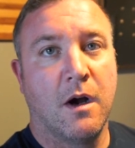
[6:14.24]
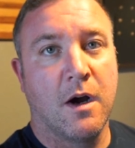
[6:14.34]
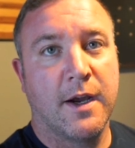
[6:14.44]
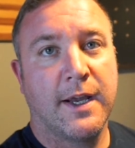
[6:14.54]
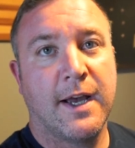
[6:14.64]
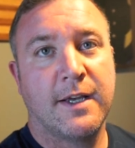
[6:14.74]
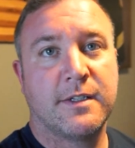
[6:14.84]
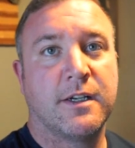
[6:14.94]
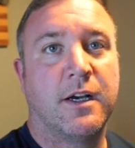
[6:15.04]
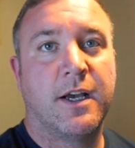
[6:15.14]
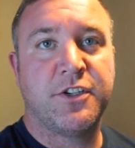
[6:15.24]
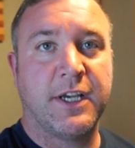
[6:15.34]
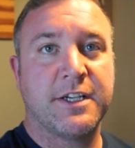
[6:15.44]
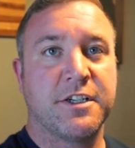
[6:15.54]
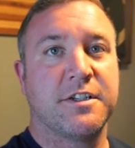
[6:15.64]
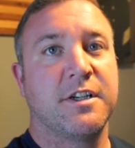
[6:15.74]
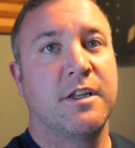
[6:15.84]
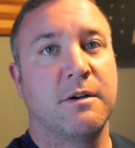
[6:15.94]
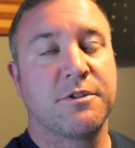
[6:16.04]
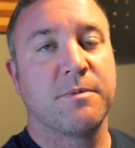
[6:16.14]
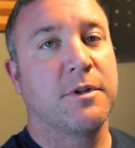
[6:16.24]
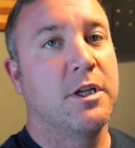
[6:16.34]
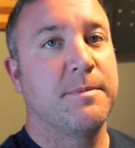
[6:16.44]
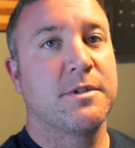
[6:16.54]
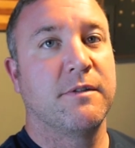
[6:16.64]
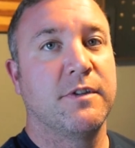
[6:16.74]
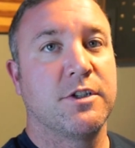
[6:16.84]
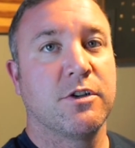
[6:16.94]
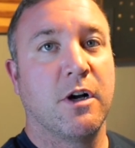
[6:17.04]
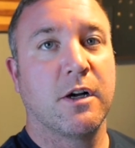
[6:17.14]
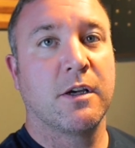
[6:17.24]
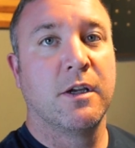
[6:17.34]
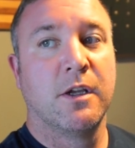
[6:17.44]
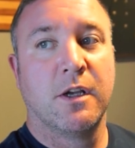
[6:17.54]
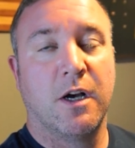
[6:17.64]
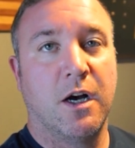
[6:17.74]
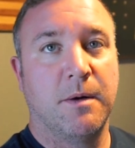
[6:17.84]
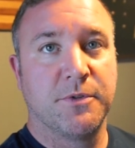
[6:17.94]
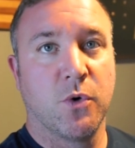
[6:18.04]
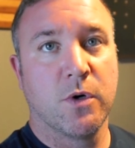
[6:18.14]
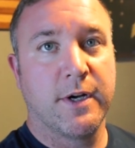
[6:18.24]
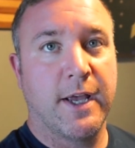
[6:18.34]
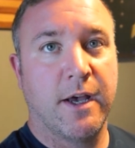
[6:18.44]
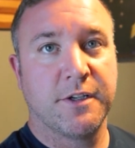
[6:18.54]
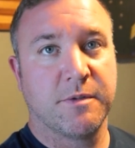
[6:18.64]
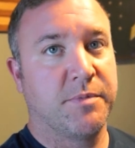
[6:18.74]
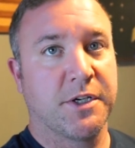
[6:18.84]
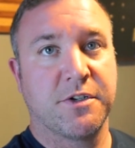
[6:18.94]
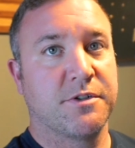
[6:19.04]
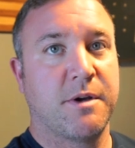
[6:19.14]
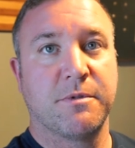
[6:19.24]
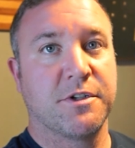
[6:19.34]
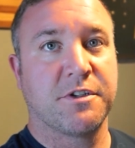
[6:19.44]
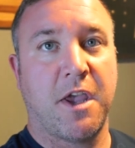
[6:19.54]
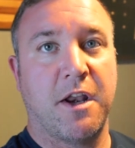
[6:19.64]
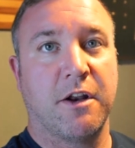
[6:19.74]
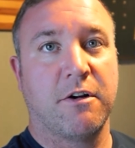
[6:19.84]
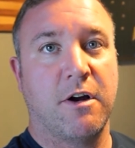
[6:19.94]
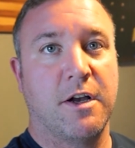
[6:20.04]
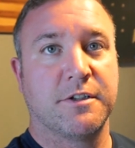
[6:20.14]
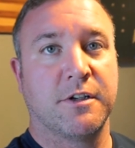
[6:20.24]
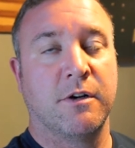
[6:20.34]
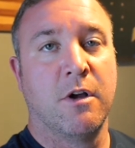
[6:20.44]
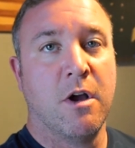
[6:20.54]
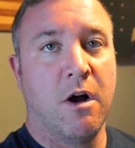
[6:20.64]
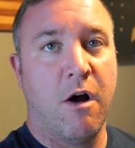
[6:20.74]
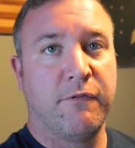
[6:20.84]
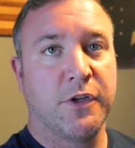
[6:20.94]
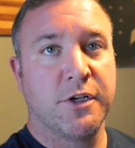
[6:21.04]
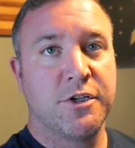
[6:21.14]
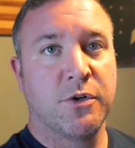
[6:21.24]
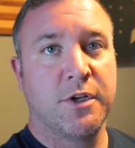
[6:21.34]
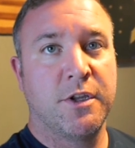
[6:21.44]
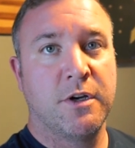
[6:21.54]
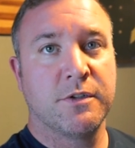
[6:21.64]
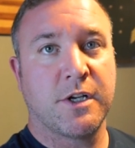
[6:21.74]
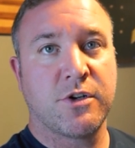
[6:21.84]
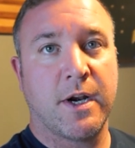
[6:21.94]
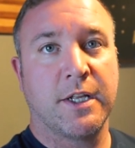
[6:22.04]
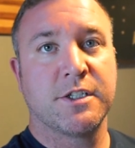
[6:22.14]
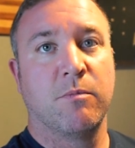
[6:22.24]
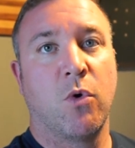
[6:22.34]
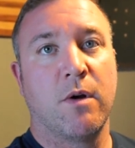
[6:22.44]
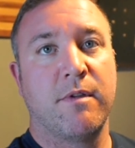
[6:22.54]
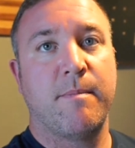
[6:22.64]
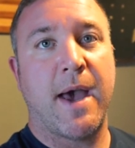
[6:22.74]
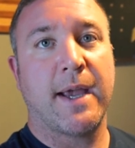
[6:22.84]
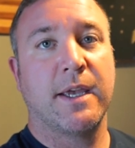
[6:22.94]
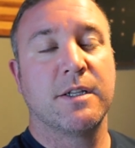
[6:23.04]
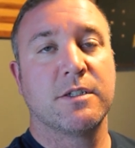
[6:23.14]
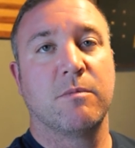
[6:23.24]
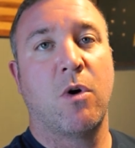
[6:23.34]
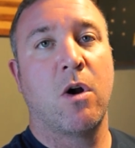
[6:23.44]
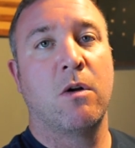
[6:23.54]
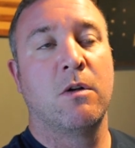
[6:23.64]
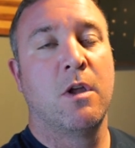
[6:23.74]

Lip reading: Alright guys, as you guys just seen, there were some clips of the truck torn down and some pictures that were just scanning across, so hopefully you enjoyed those. I'll try to get some more of the back end tomorrow,